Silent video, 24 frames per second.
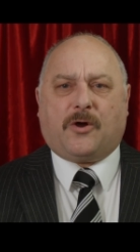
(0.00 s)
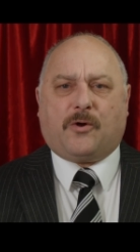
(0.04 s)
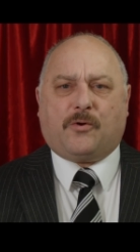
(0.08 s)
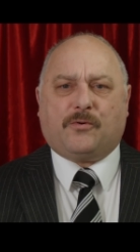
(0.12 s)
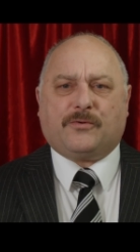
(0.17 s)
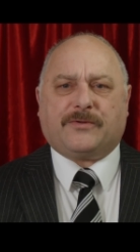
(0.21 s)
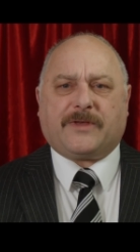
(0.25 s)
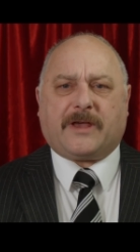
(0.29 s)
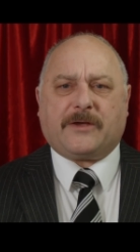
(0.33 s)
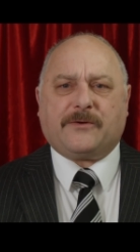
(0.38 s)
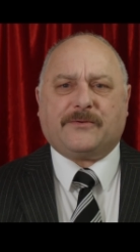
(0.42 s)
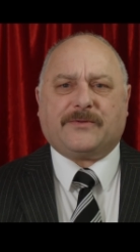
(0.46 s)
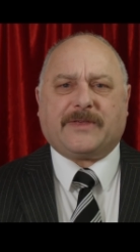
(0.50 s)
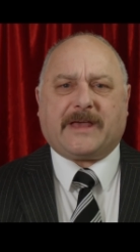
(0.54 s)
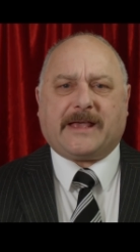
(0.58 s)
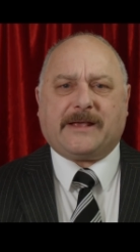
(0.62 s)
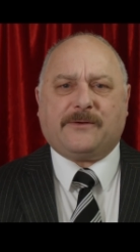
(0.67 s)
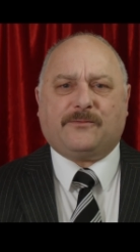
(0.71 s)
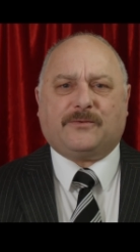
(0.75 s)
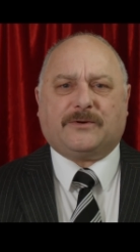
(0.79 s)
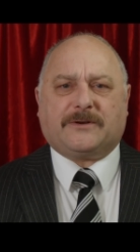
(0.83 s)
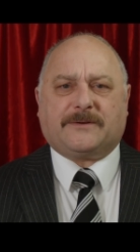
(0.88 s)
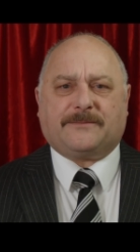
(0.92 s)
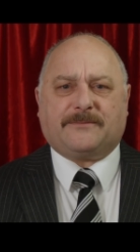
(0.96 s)
Although
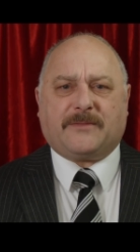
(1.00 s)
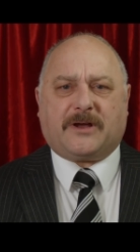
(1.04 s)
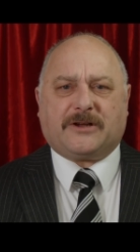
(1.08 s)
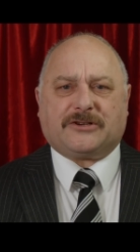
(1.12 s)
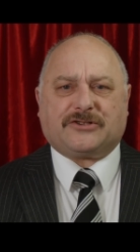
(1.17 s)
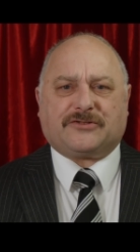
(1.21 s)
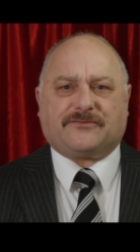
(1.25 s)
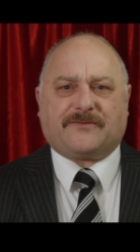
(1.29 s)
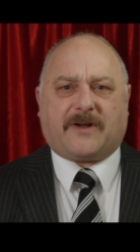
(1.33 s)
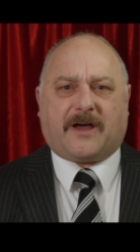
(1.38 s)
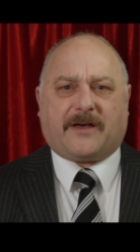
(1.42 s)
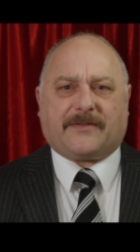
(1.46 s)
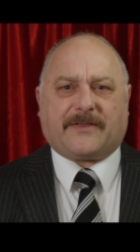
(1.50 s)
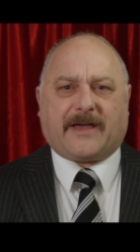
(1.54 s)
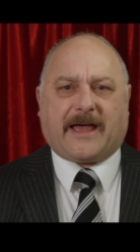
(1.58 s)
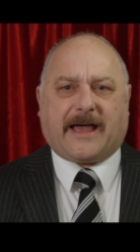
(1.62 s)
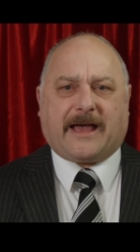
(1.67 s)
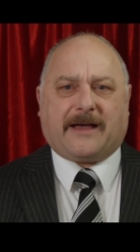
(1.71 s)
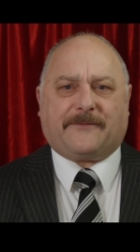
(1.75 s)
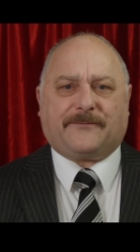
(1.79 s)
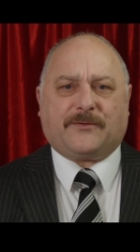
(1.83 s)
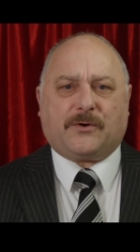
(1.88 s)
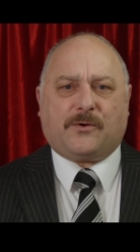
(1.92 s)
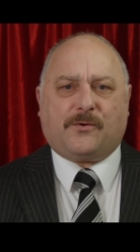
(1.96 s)
they would much rather
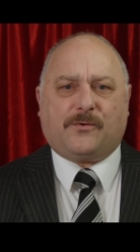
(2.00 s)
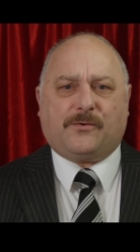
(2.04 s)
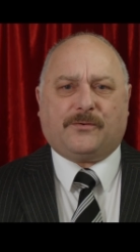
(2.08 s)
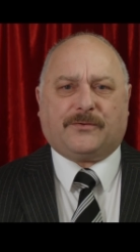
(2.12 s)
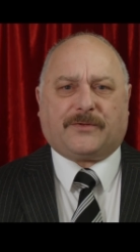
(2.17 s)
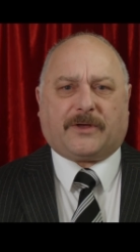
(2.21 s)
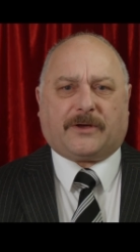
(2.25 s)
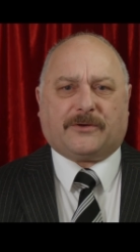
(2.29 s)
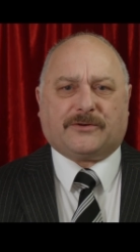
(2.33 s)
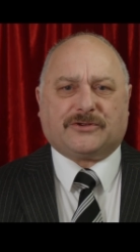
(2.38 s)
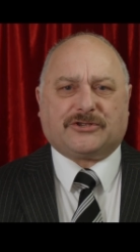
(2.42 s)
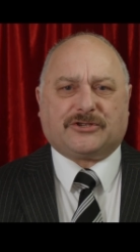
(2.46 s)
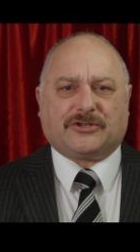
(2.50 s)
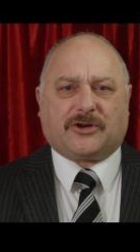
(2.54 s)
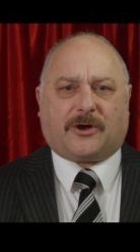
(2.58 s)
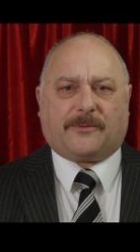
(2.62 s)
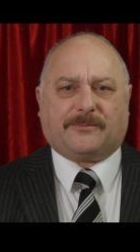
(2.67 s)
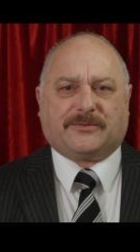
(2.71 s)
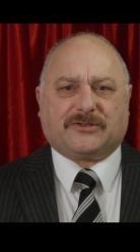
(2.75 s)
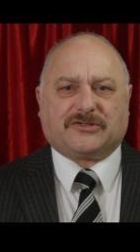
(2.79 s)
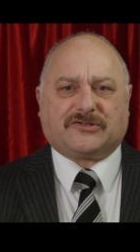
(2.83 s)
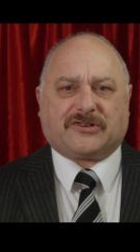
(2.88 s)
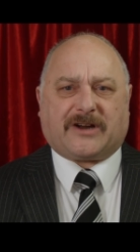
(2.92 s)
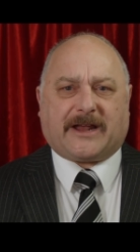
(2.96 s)
have all those
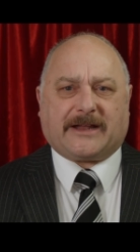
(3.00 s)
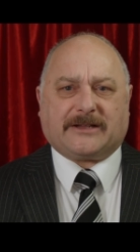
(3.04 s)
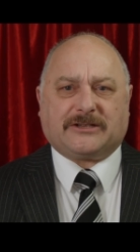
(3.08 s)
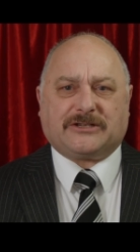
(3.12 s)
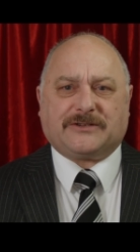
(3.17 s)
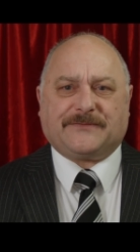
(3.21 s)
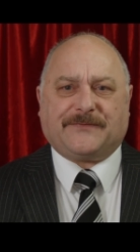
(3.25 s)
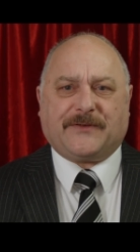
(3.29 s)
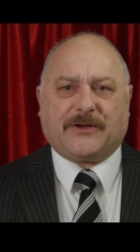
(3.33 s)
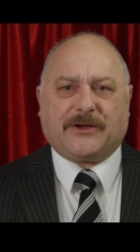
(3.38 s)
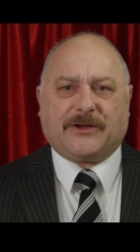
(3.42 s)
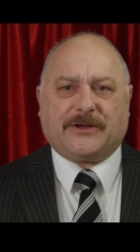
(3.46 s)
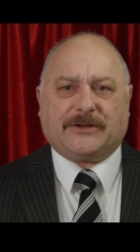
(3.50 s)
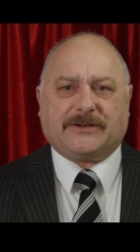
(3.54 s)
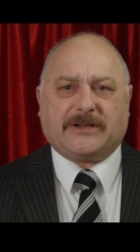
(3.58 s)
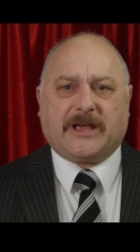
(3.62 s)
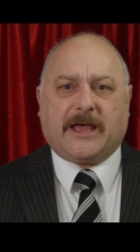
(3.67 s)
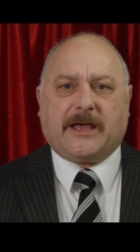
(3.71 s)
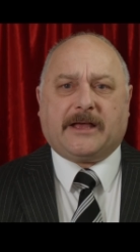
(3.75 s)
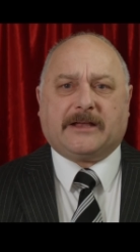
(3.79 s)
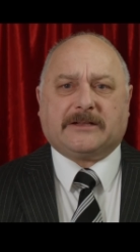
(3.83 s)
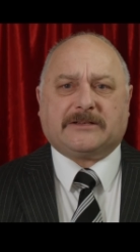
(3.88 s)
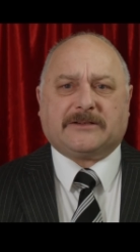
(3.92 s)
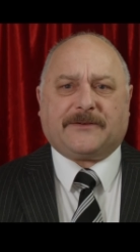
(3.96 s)
jobs transferred
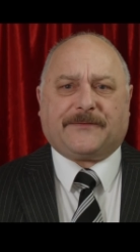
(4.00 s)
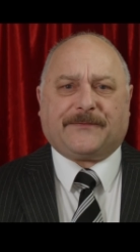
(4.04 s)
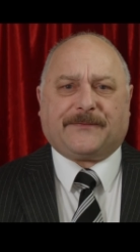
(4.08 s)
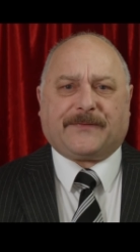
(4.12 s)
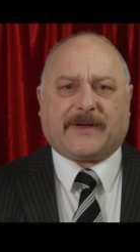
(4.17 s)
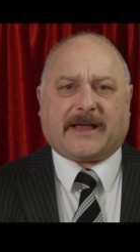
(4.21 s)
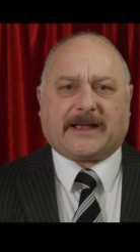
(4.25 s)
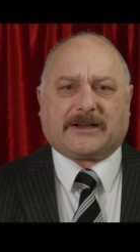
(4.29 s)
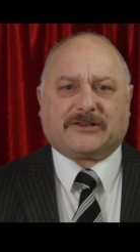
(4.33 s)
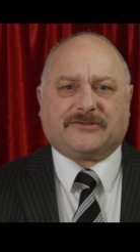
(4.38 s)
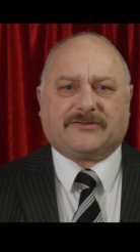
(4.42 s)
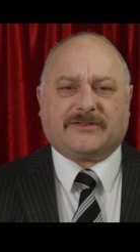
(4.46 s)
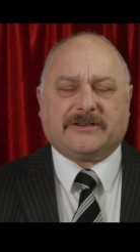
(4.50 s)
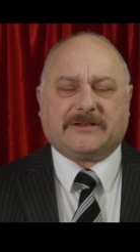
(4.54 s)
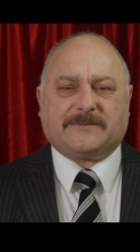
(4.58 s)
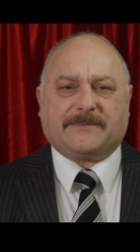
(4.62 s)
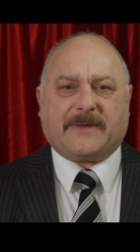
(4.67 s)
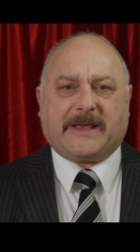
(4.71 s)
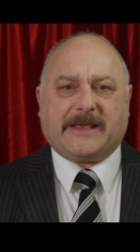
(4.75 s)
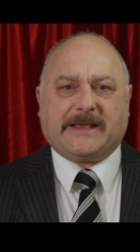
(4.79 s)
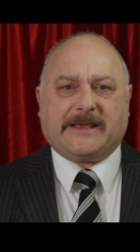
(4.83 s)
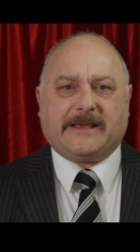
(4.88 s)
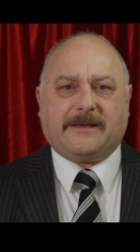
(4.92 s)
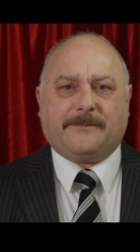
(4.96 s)
to factories
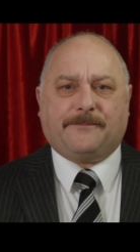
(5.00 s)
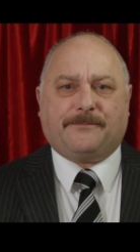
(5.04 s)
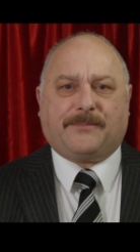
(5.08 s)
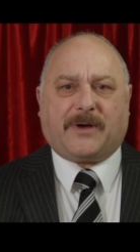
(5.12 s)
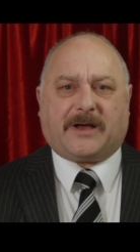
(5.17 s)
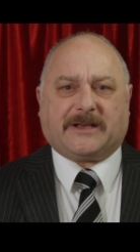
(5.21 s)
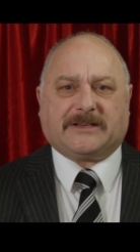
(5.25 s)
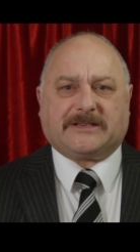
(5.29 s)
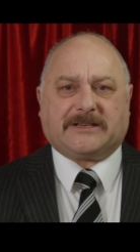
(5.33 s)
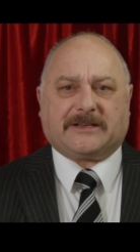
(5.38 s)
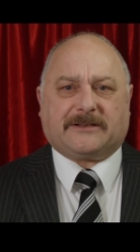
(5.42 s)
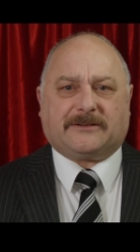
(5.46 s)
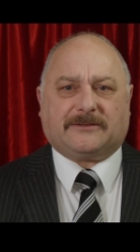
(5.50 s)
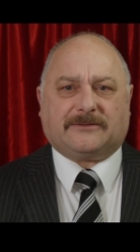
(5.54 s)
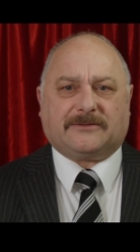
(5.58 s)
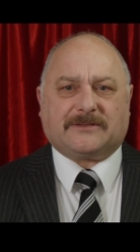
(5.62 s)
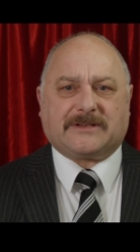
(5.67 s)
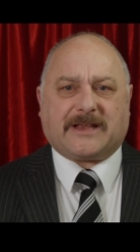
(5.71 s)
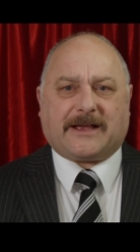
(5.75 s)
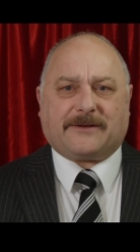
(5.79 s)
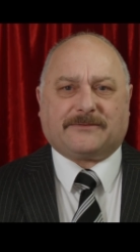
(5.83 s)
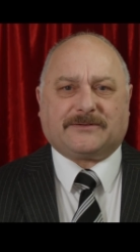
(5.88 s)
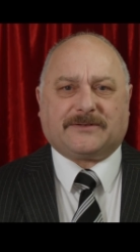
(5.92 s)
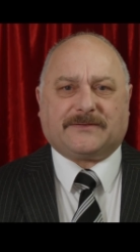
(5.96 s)
making
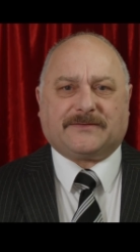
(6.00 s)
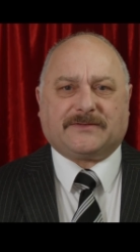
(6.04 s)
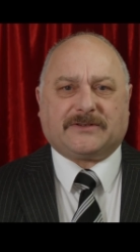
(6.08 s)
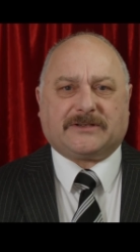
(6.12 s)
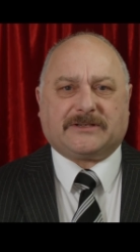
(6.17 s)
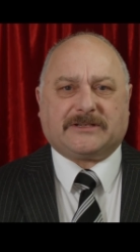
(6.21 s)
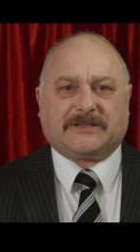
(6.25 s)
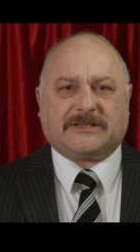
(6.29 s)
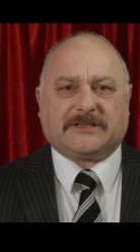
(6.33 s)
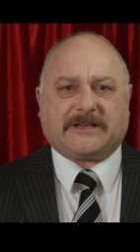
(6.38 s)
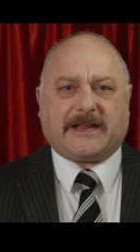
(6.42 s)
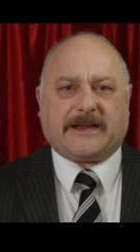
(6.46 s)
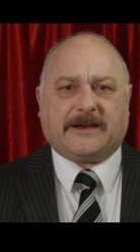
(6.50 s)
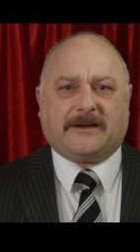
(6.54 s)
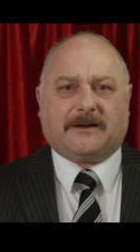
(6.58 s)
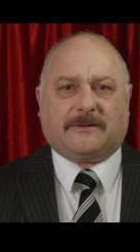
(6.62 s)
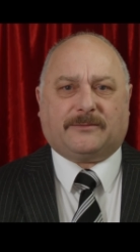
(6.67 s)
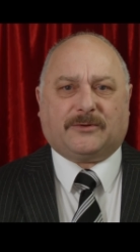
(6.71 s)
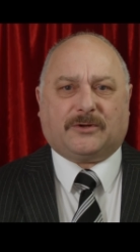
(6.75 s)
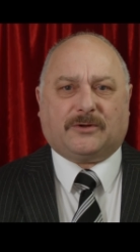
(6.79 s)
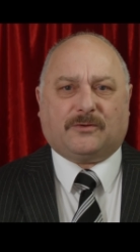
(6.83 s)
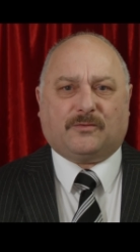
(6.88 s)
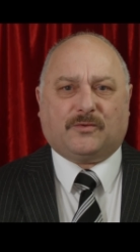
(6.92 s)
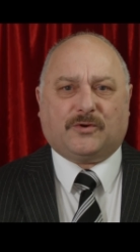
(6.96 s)
bicycles out of
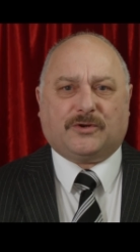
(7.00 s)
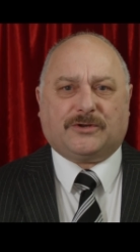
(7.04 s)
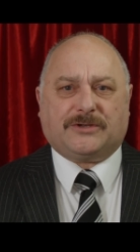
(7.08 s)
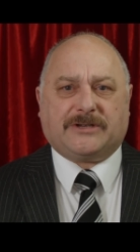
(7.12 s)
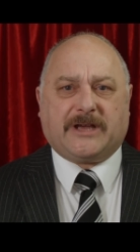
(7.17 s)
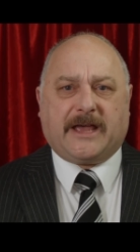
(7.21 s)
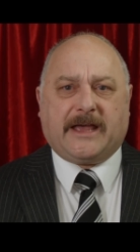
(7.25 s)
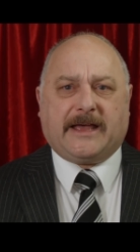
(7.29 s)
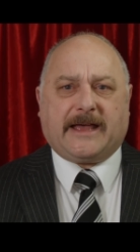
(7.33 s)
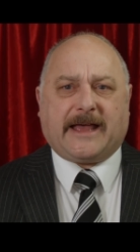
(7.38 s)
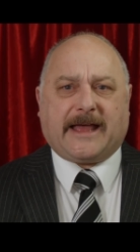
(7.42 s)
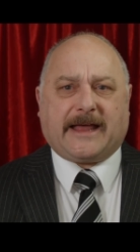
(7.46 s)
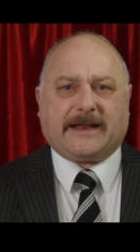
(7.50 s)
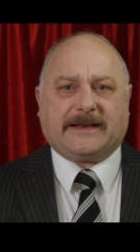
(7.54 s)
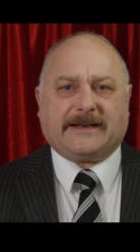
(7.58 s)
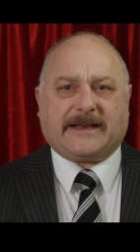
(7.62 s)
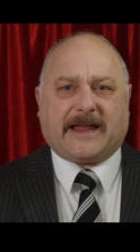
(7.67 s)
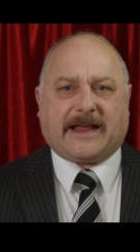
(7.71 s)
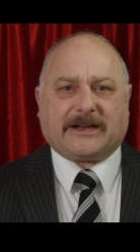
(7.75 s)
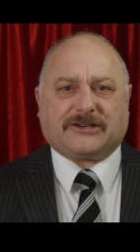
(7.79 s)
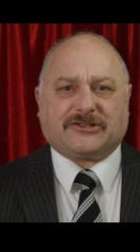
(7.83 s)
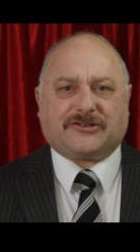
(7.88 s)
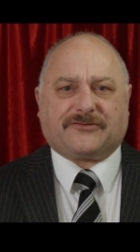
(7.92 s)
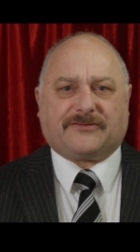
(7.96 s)
sustainable wood and
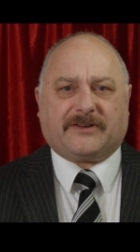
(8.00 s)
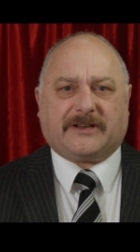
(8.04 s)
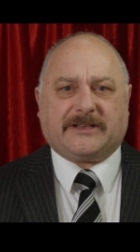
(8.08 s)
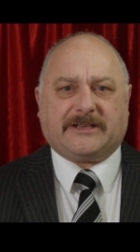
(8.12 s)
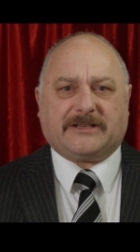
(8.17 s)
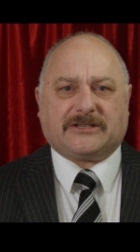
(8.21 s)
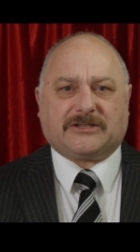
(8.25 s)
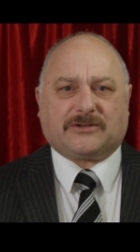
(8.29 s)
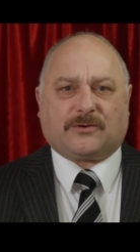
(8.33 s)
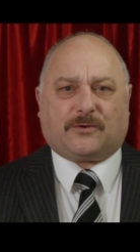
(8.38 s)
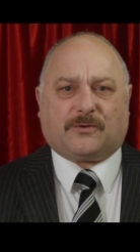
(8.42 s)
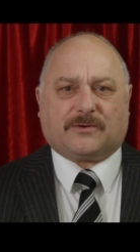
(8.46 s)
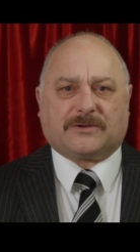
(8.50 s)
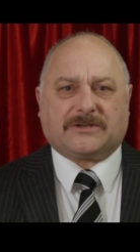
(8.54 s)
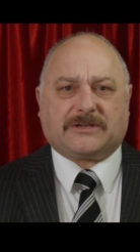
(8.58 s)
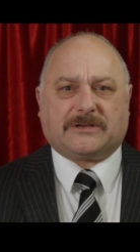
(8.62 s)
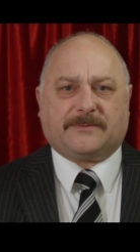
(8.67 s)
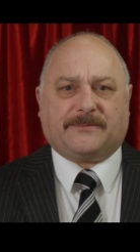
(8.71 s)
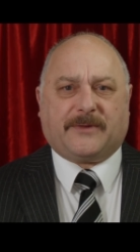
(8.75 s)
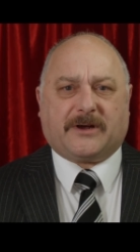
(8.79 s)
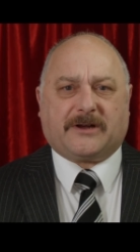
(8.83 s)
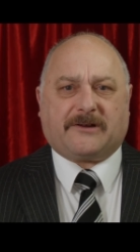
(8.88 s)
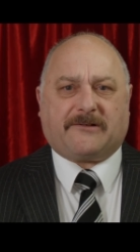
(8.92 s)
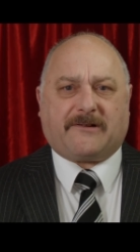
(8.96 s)
naturally sourced
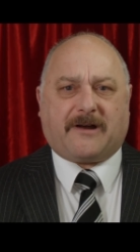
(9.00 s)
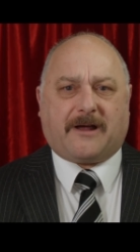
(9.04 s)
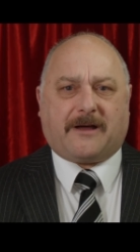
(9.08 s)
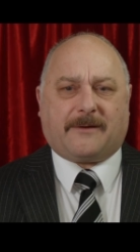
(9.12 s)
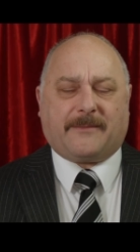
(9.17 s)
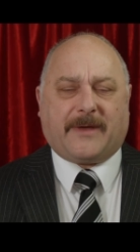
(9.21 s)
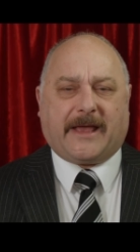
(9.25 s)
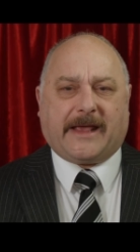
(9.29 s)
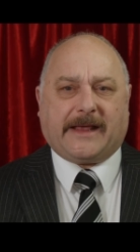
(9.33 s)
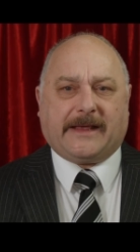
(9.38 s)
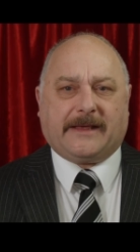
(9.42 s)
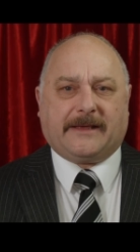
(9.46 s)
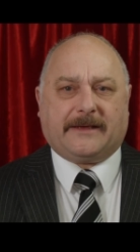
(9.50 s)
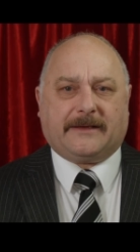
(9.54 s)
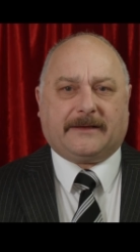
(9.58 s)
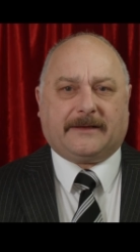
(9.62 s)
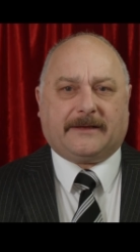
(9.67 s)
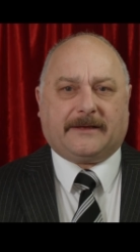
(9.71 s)
macrame.